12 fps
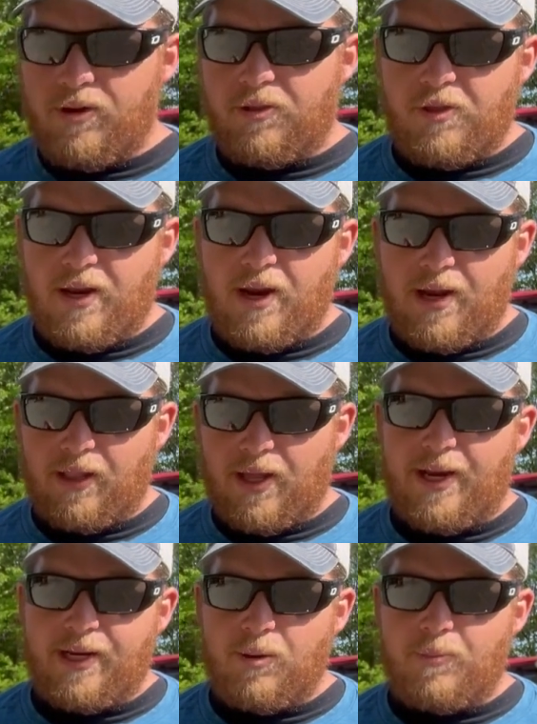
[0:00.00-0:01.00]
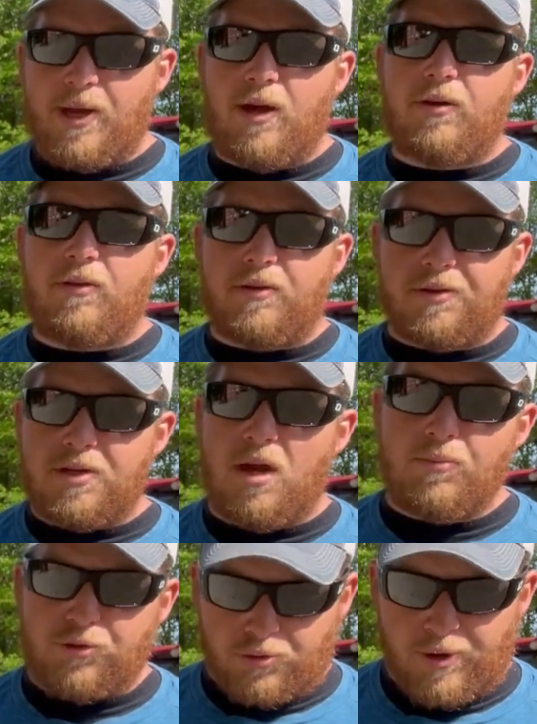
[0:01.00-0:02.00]
thing I like about the
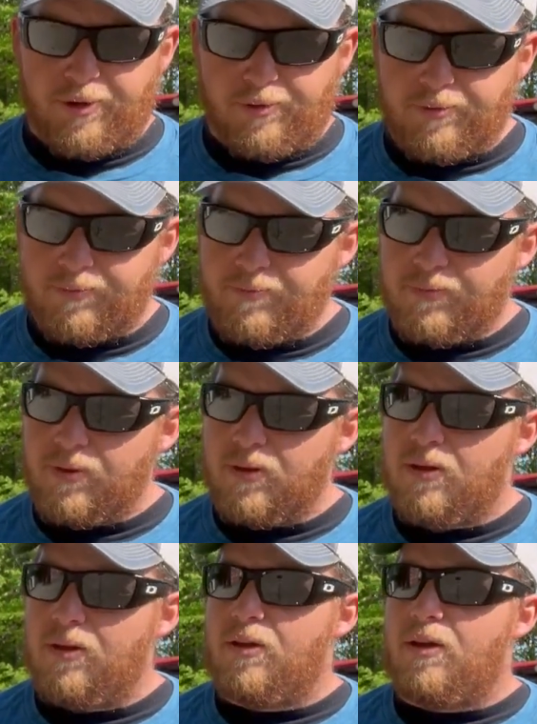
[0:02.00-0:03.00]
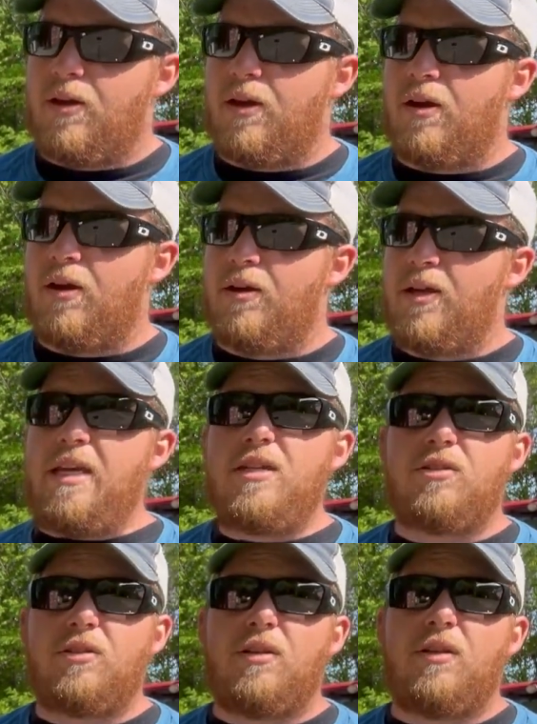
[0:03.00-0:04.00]
dump trailer
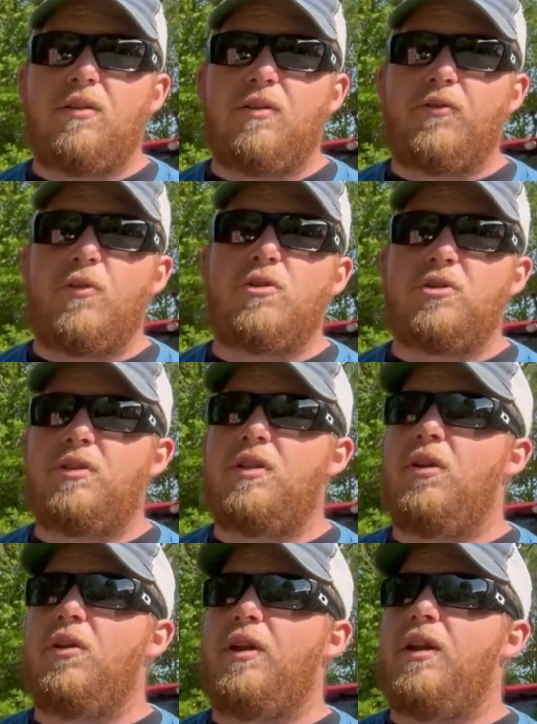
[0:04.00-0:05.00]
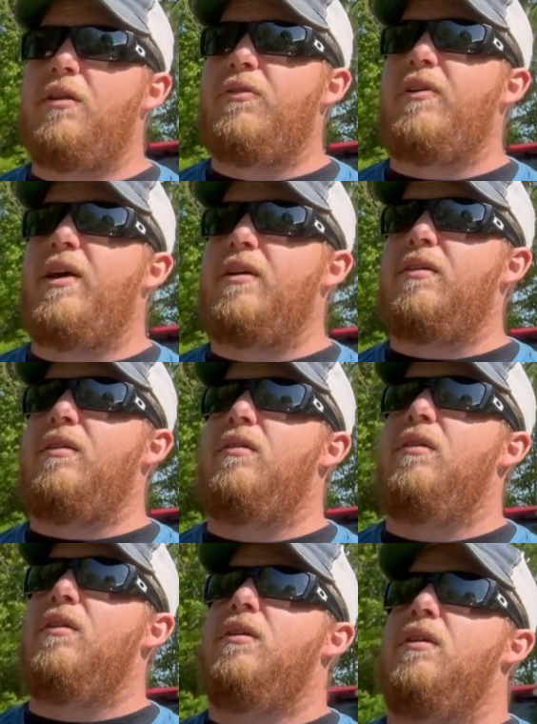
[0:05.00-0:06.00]
is the versatility and the fact that
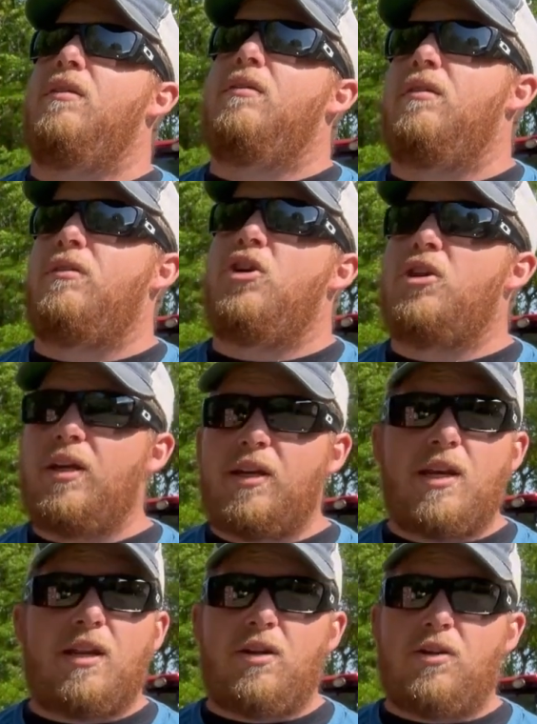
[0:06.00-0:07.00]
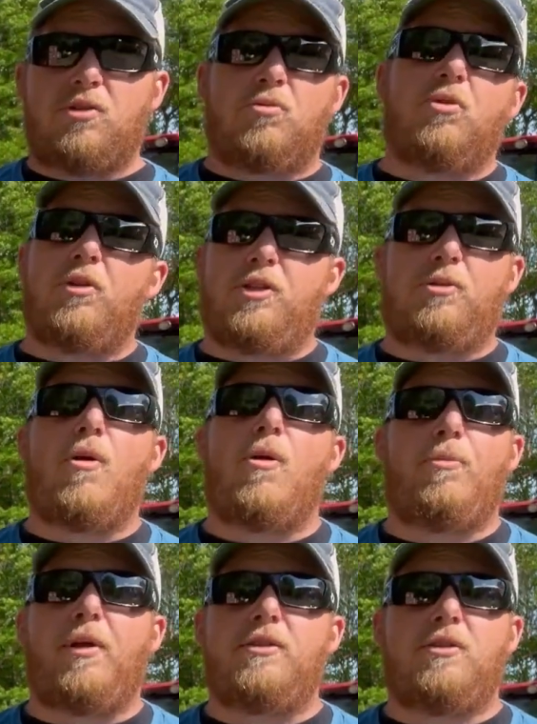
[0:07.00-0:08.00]
you can get into some really small
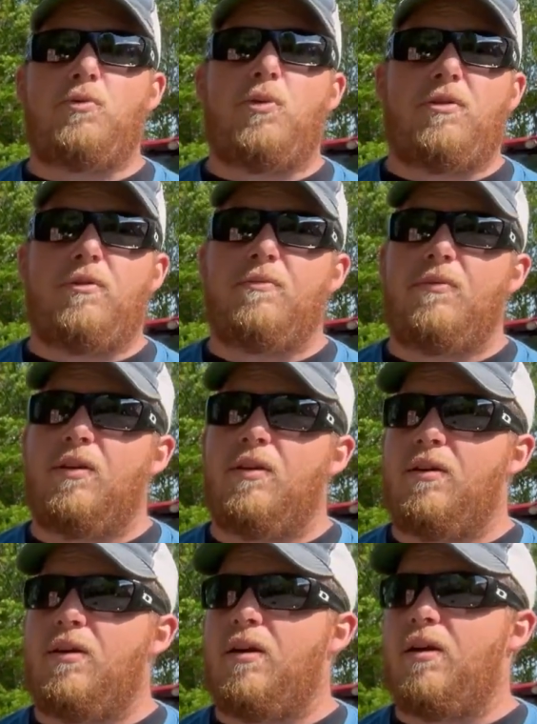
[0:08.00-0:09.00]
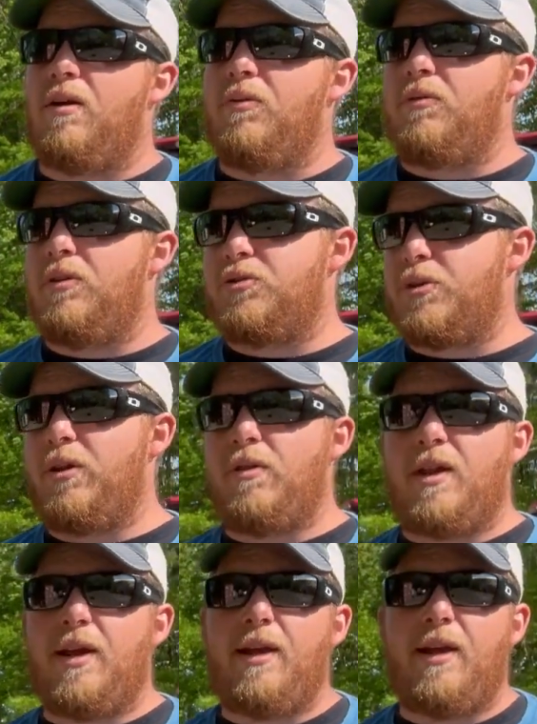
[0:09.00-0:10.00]
places with it. The trailer
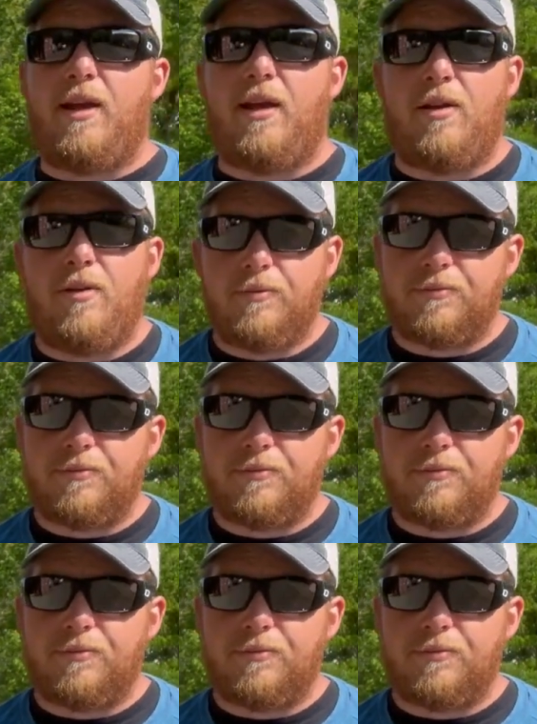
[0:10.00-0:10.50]
that I had,